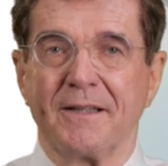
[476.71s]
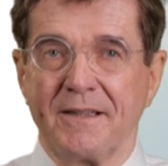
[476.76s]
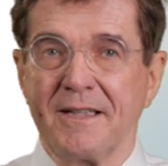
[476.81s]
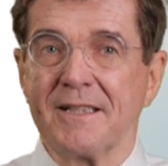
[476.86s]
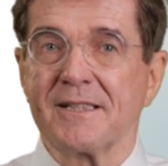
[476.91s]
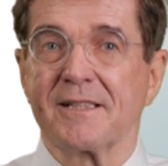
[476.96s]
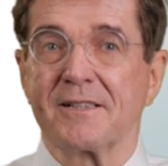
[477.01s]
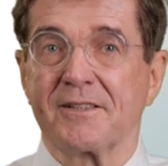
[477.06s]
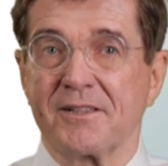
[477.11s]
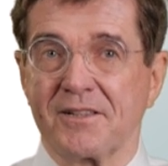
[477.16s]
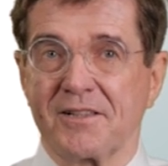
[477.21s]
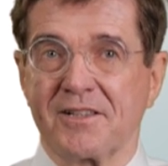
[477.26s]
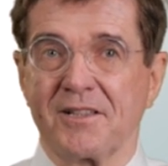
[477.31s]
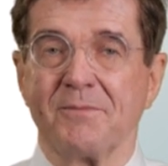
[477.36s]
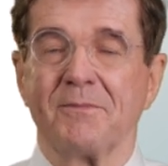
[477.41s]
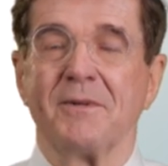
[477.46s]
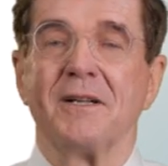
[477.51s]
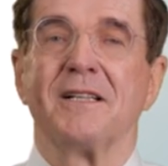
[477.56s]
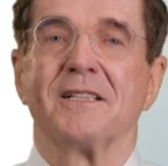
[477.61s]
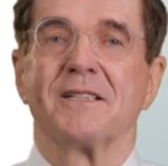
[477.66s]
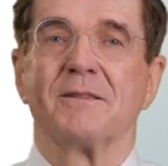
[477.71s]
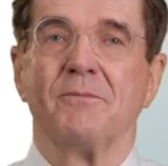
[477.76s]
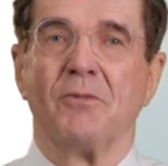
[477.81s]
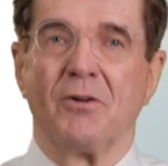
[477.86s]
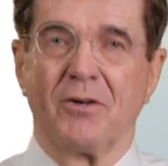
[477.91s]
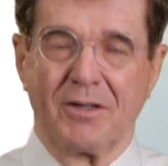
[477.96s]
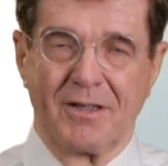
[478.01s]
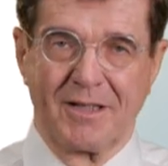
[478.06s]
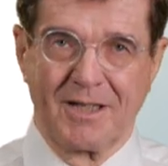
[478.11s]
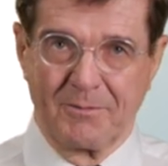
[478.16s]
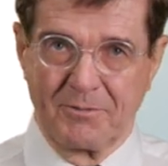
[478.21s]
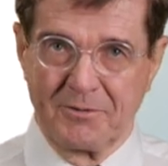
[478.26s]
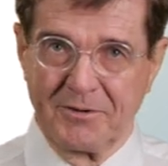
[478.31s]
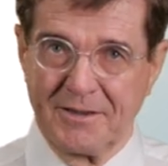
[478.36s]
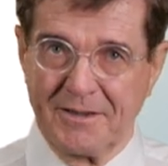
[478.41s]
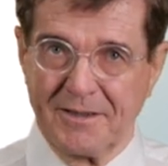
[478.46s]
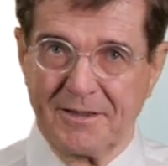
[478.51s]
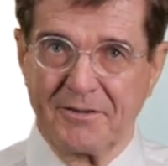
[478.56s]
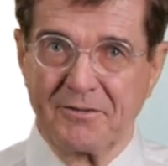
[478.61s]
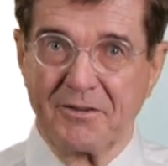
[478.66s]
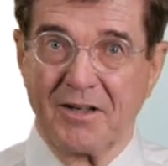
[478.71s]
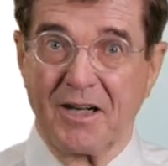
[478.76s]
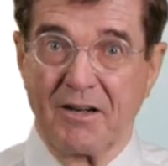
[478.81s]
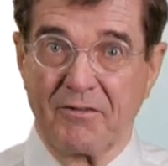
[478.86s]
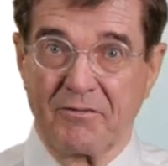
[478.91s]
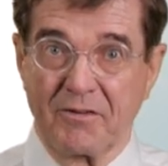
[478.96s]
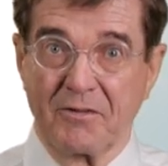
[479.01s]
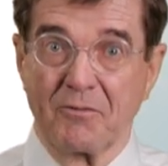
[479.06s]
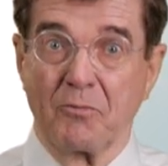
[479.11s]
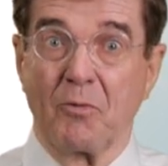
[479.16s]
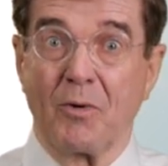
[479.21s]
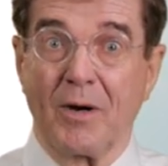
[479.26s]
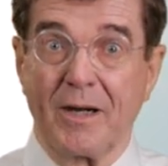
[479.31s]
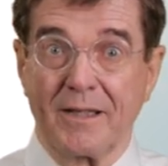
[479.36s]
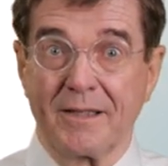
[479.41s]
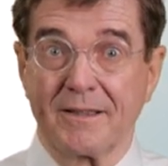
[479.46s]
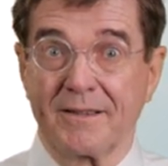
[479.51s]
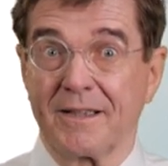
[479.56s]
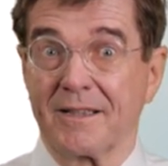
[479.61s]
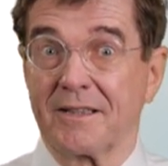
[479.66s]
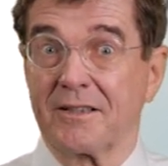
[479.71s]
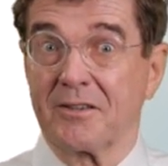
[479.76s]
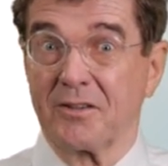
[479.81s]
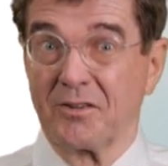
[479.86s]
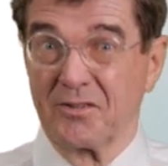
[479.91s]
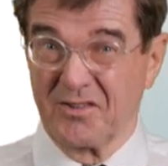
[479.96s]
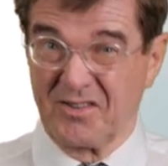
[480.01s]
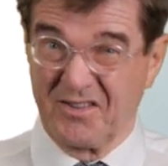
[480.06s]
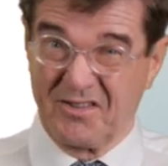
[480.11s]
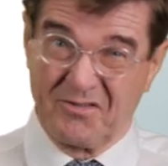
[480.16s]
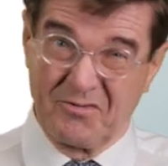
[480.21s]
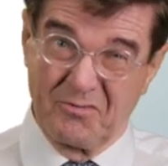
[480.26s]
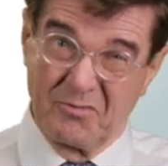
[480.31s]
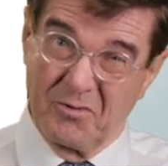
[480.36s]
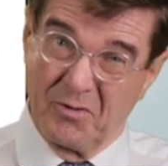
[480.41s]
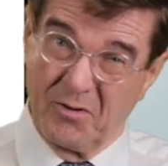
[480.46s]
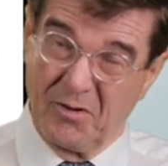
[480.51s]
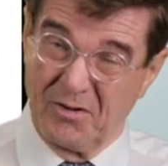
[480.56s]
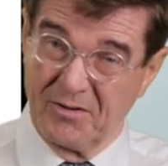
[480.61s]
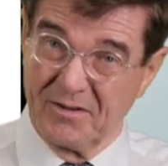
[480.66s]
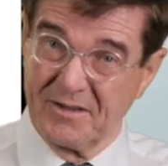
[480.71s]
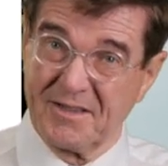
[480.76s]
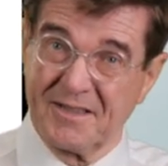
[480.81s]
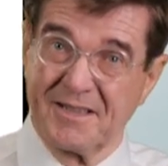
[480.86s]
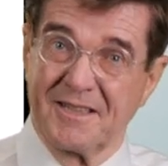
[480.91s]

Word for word: This system is more elaborate. You have a wire that goes through all the